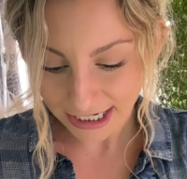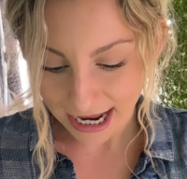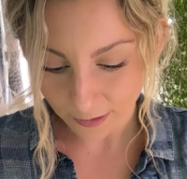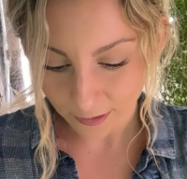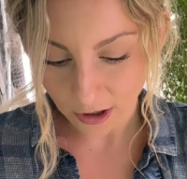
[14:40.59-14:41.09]

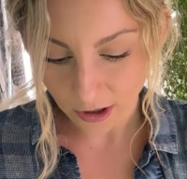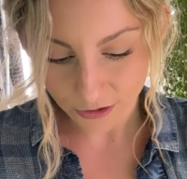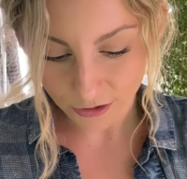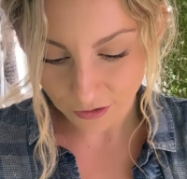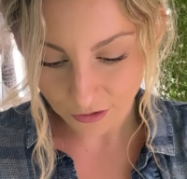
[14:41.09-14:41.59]

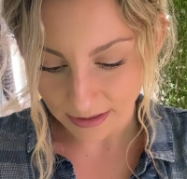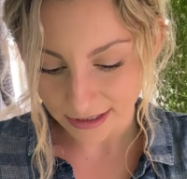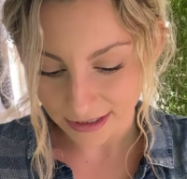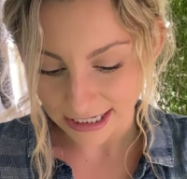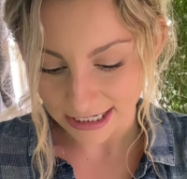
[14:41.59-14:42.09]
agricultural
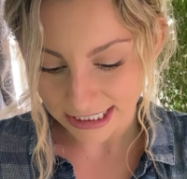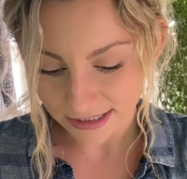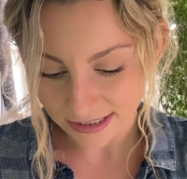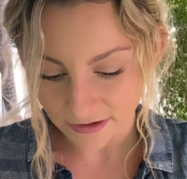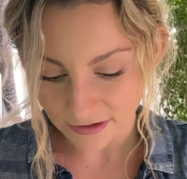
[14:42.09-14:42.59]
method that takes
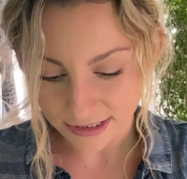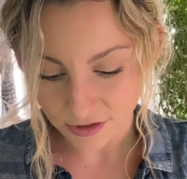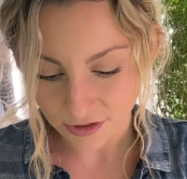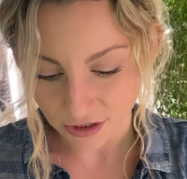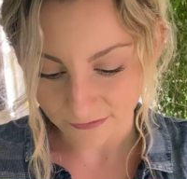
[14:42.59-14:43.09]

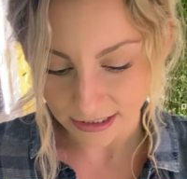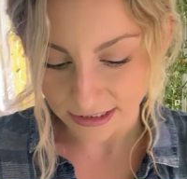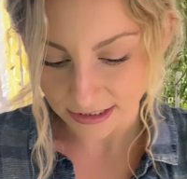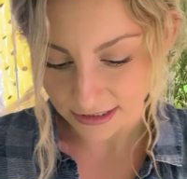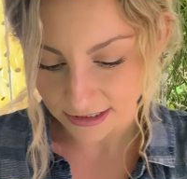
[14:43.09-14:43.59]
advantage of
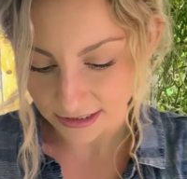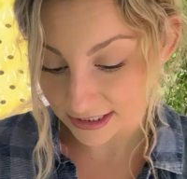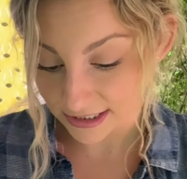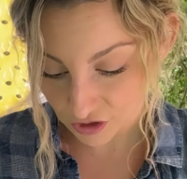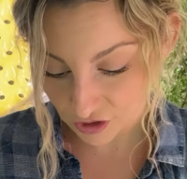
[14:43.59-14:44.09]

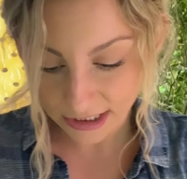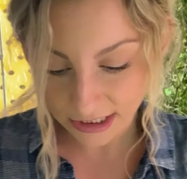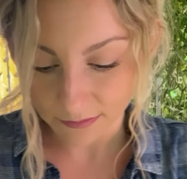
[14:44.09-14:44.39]
indigenous